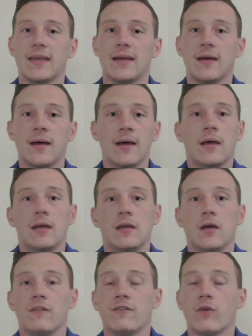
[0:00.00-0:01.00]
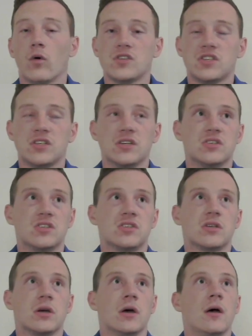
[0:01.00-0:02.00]
that you know
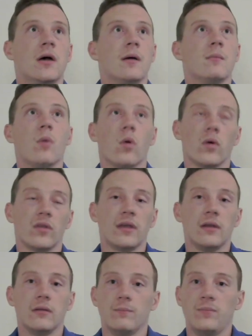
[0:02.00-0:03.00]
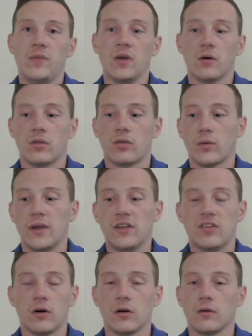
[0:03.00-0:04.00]
forces more than you know three
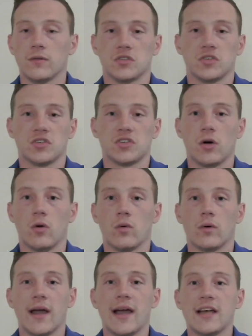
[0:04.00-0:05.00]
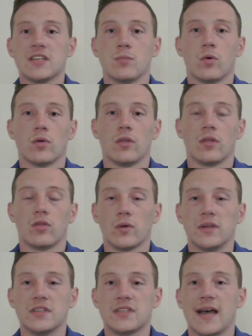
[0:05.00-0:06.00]
turnovers or so, or has more than
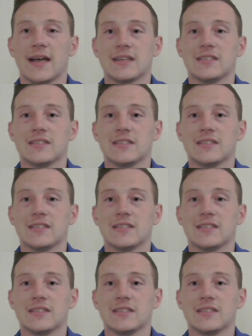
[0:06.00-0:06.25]
three sacks.